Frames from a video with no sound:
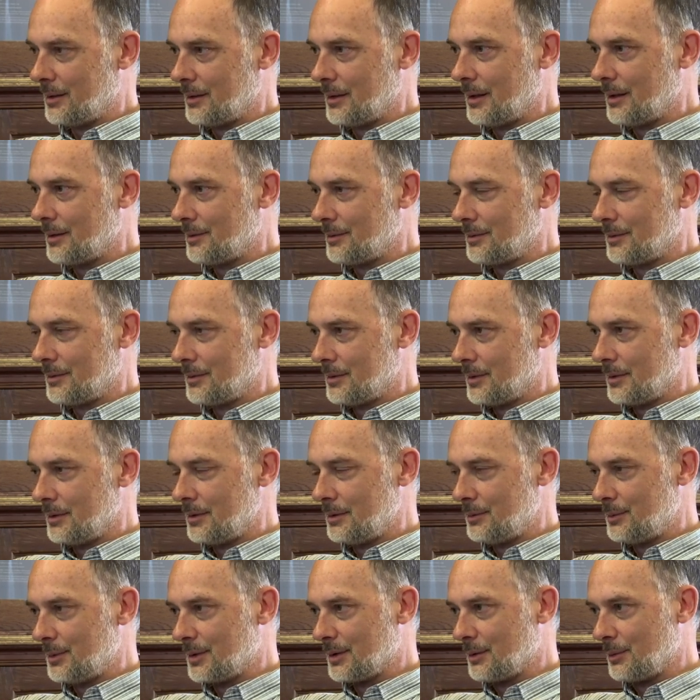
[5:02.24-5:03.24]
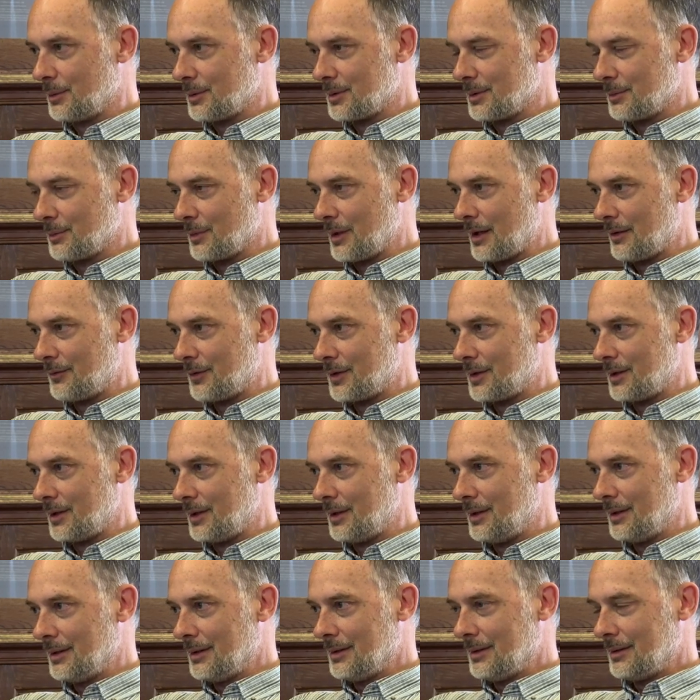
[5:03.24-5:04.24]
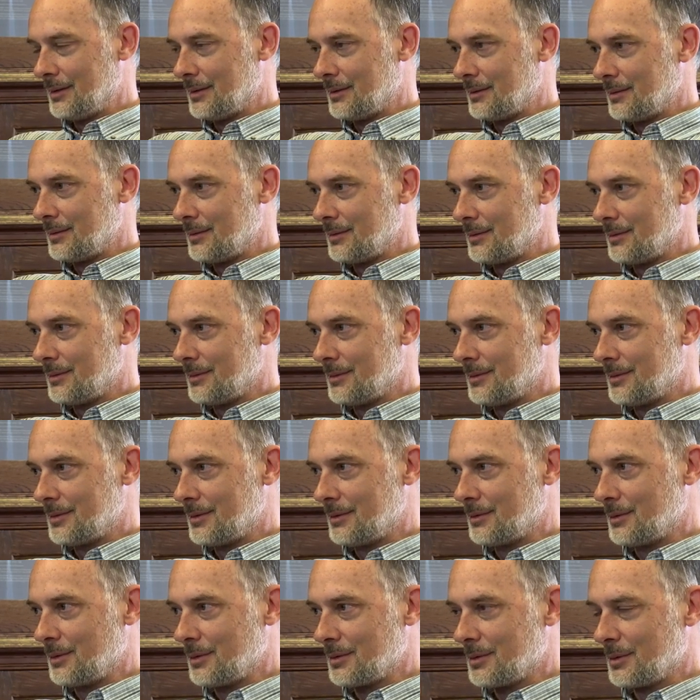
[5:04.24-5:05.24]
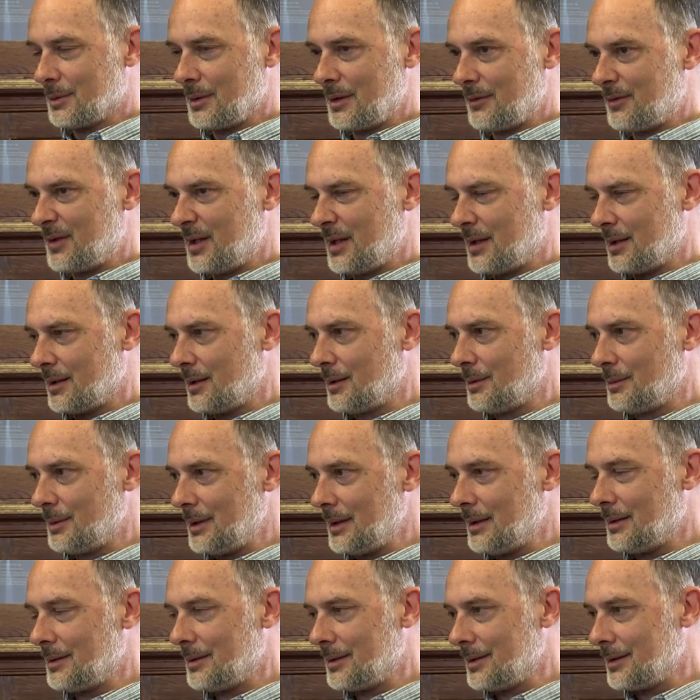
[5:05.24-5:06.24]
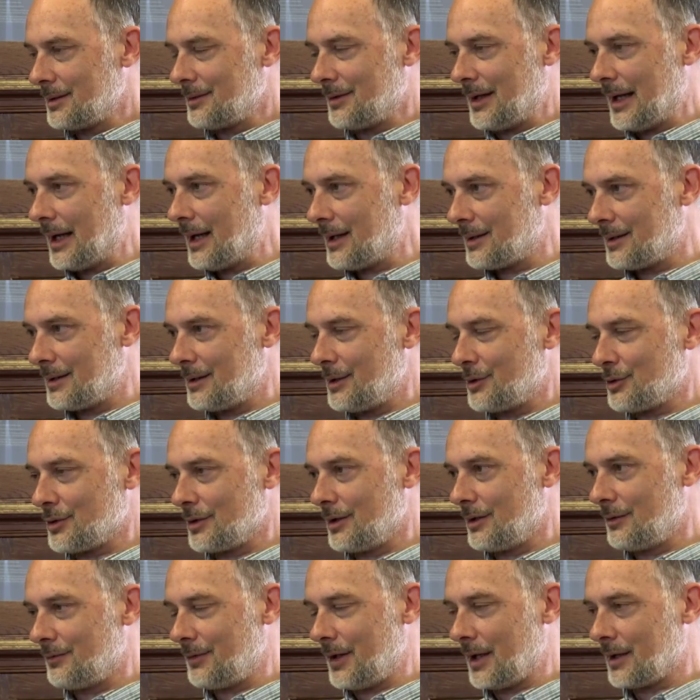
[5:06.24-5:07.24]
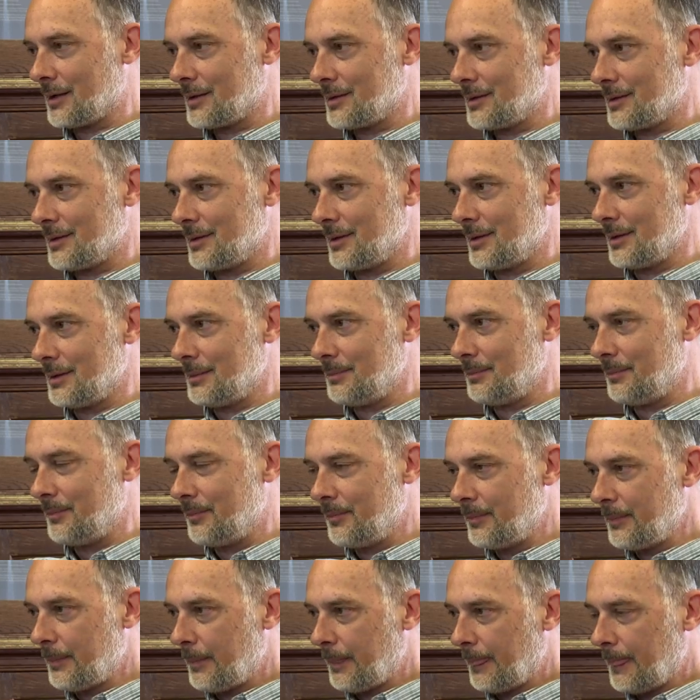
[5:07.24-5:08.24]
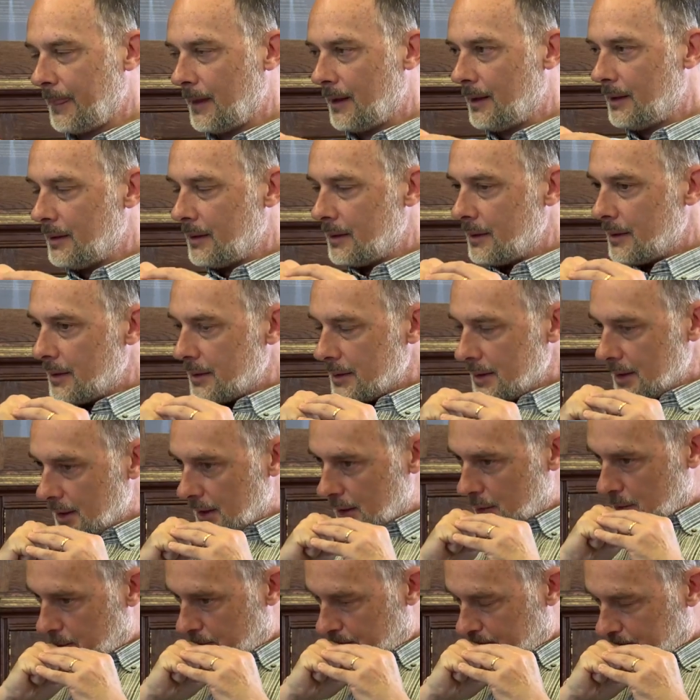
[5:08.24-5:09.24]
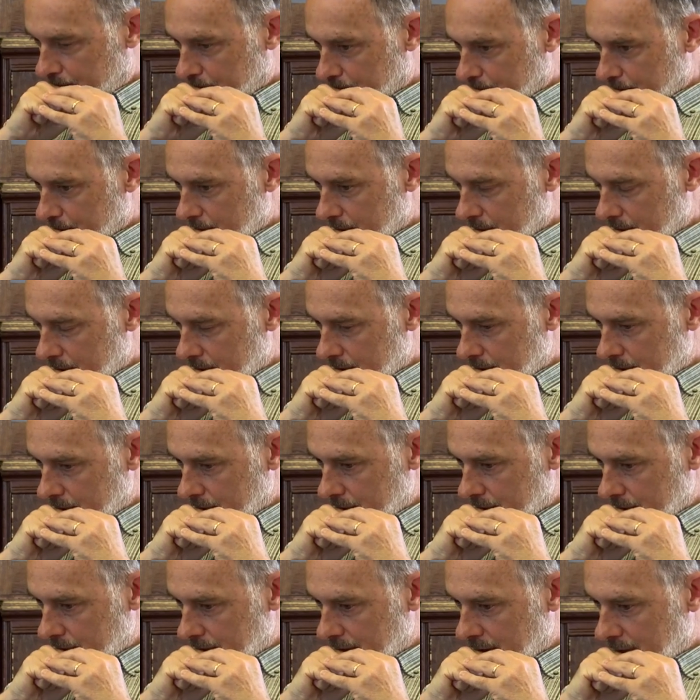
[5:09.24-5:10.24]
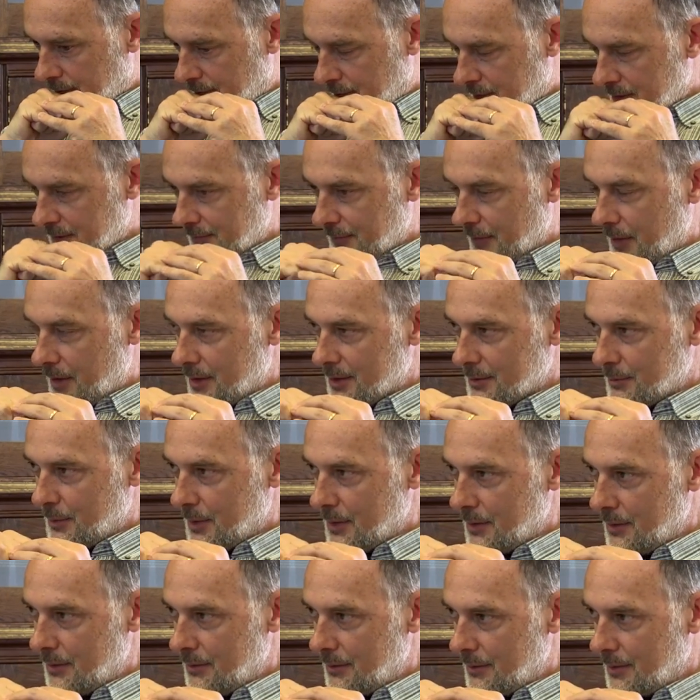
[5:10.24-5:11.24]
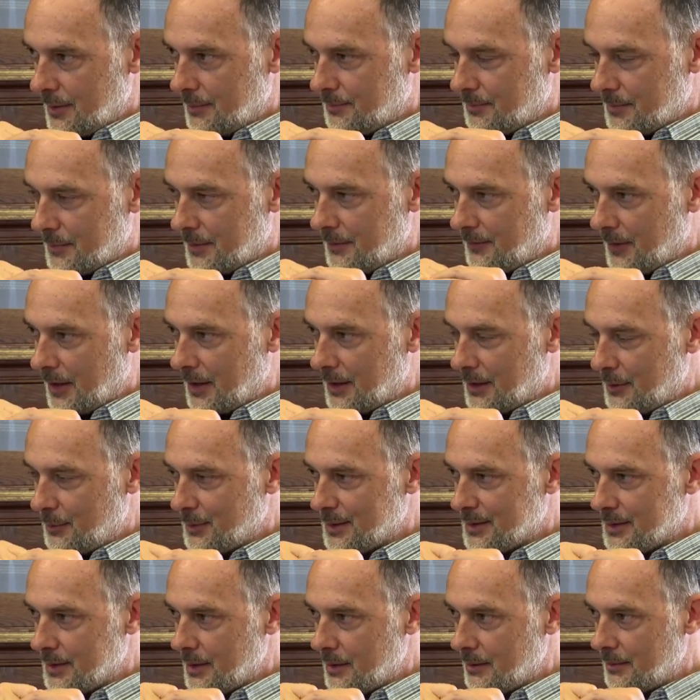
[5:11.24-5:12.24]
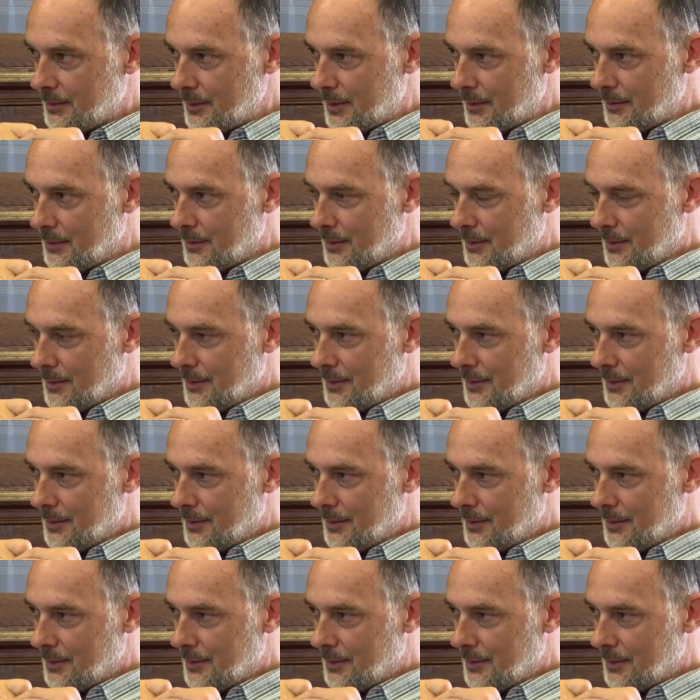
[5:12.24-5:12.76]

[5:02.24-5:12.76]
that aren't to do with quantum gravity, And so quantum gravity can only kind of add additional effects to them. Now, if as far as we knew the, the value was zero,